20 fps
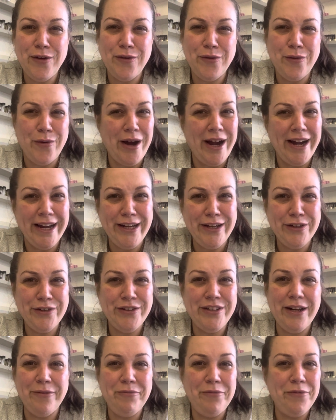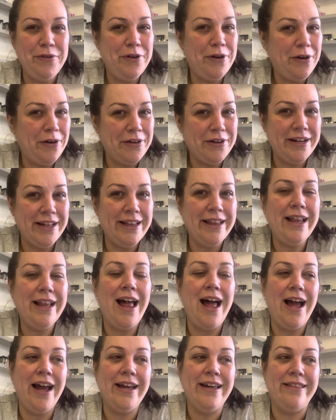quite good. I'm not gonna
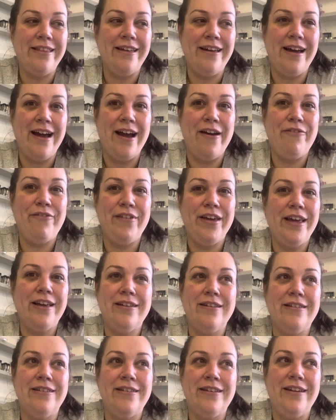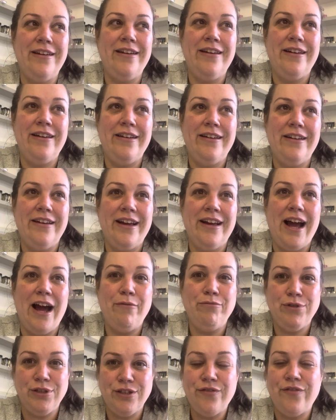lie that
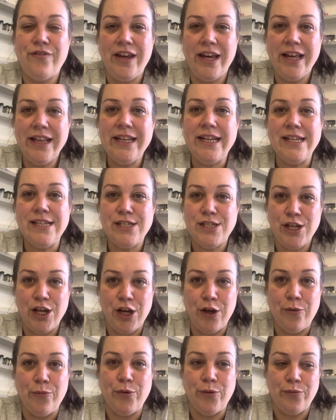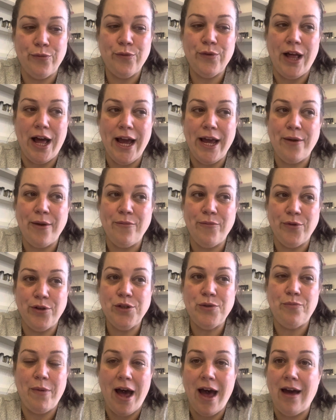I'm just feeling so
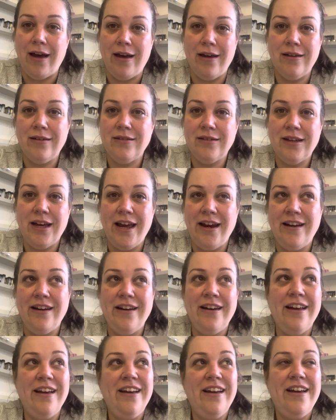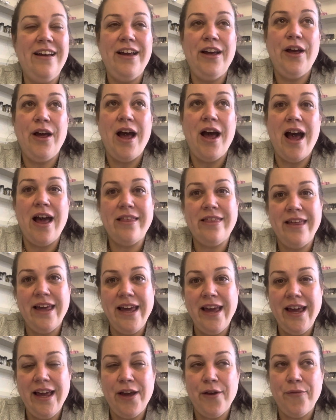much better. And I
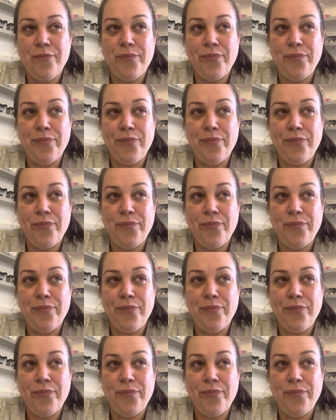think